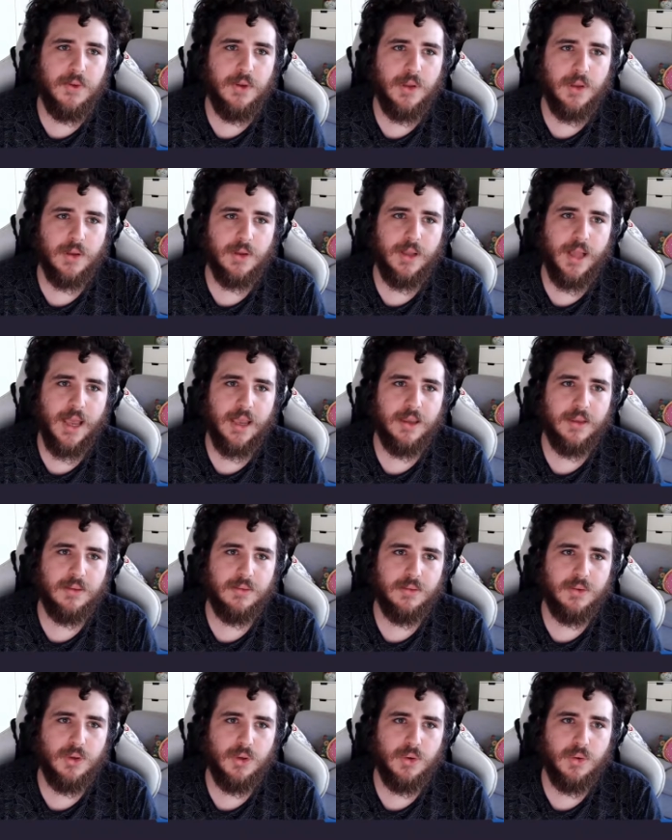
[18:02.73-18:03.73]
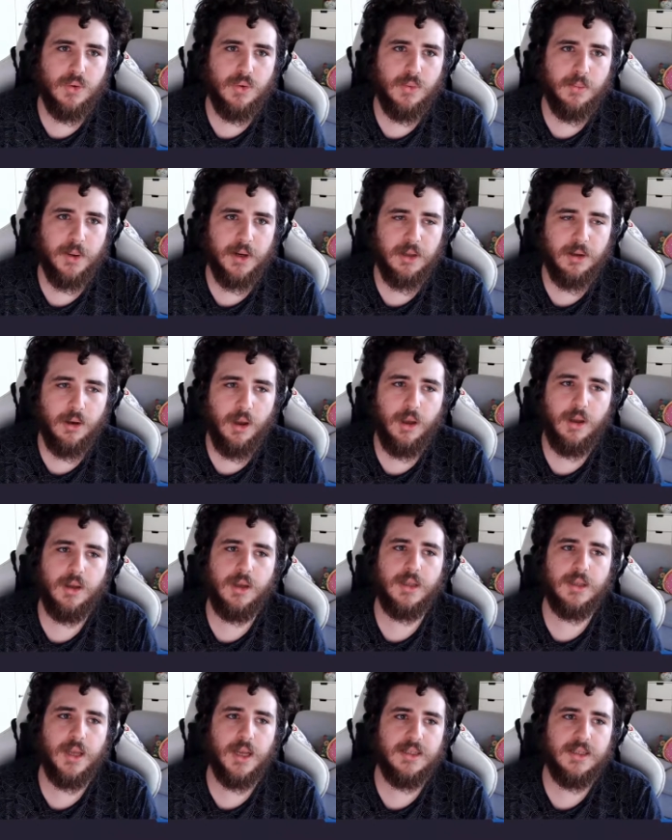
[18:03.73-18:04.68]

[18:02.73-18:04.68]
you like do, particularly